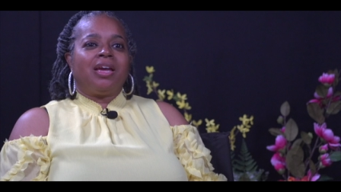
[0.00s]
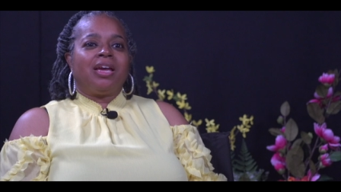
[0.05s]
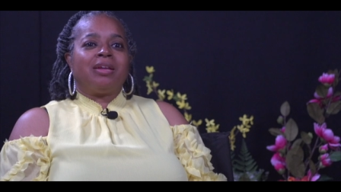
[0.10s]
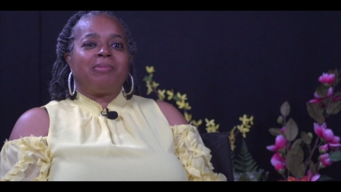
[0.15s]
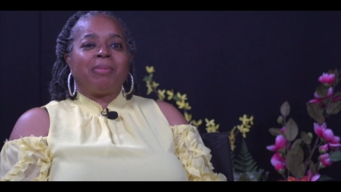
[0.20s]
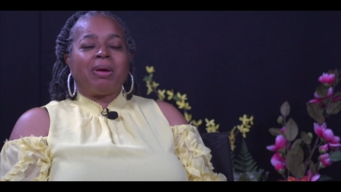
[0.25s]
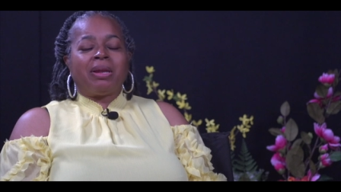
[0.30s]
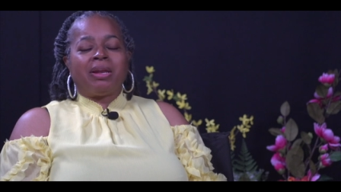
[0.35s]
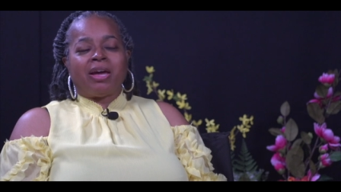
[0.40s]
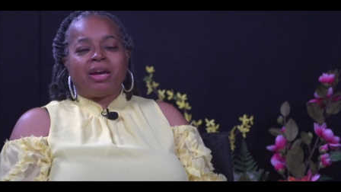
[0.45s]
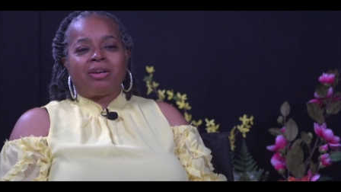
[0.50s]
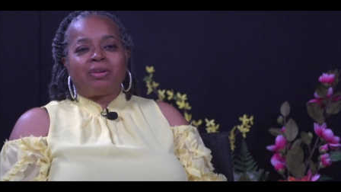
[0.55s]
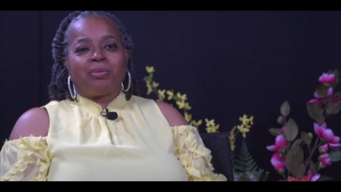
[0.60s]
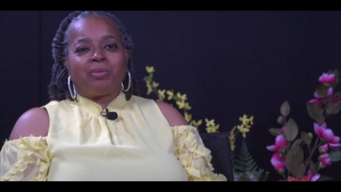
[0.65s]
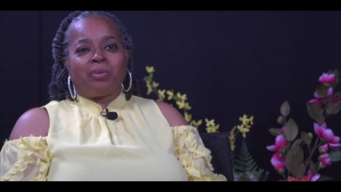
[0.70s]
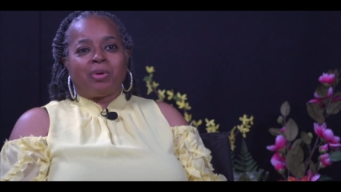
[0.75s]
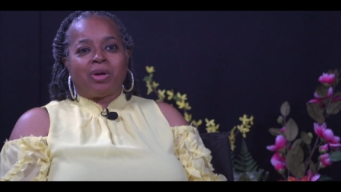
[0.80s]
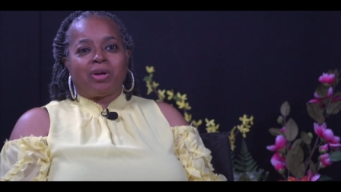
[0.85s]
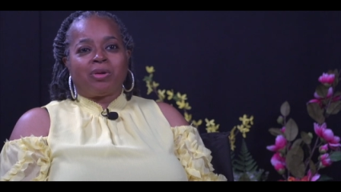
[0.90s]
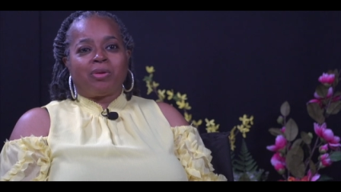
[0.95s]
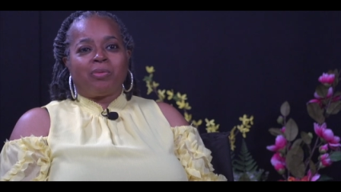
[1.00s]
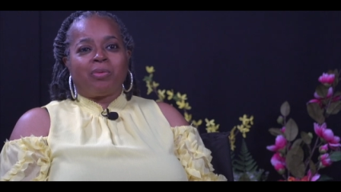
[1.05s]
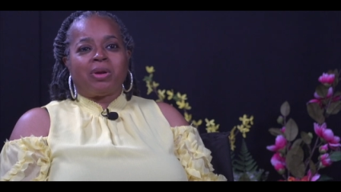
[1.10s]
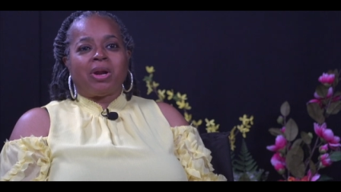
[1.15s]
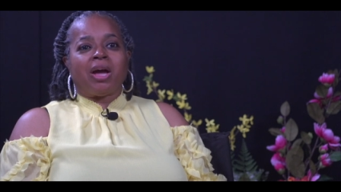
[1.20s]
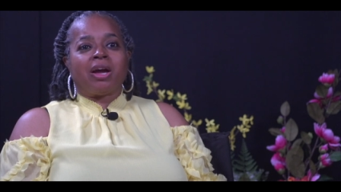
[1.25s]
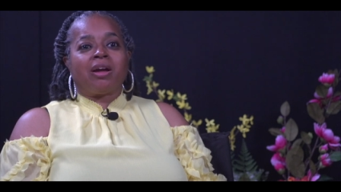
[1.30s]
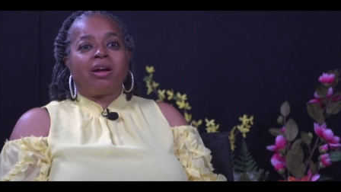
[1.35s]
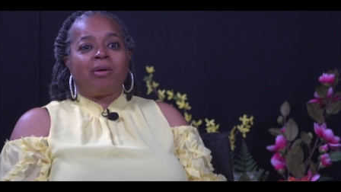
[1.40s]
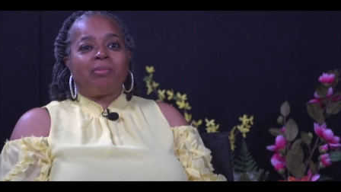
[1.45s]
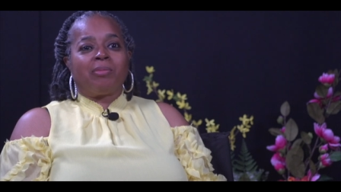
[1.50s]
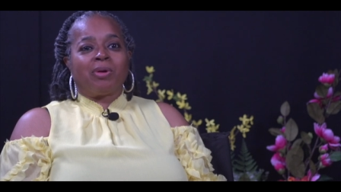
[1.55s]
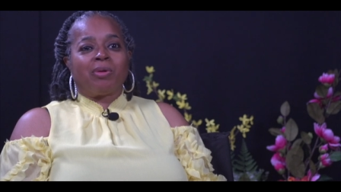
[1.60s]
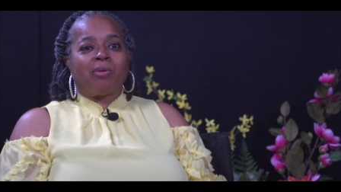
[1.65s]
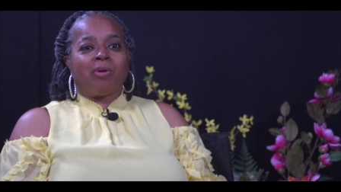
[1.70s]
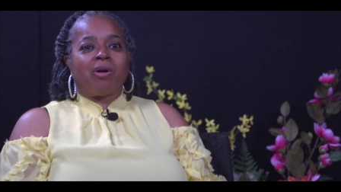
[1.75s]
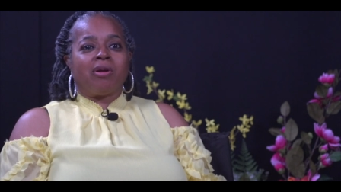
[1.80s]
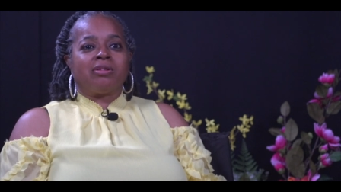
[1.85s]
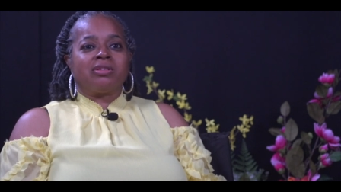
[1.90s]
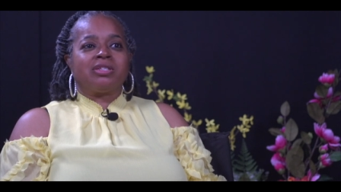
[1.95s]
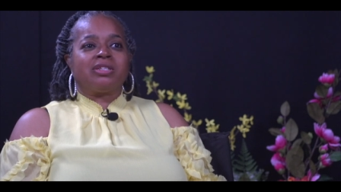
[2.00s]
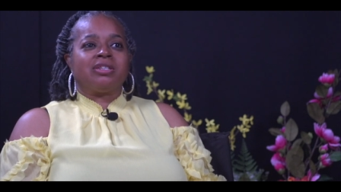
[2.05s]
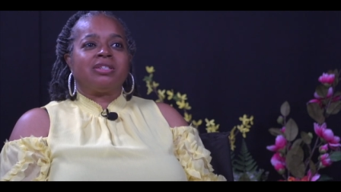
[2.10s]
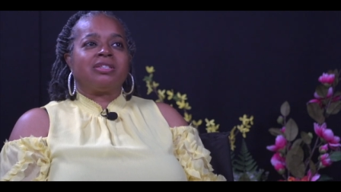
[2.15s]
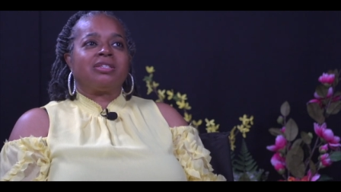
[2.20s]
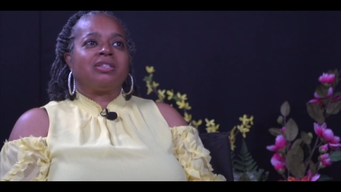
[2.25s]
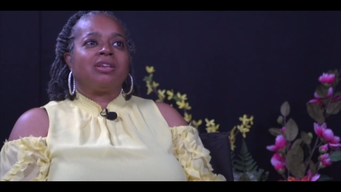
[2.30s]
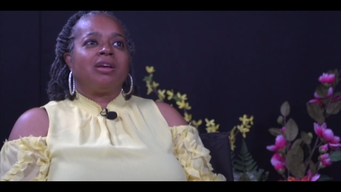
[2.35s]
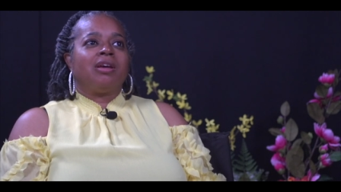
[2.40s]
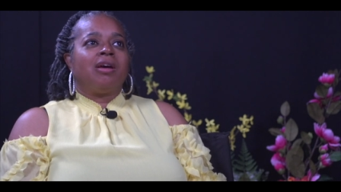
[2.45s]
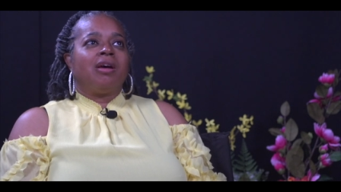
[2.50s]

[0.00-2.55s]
In my line of work, what I come across is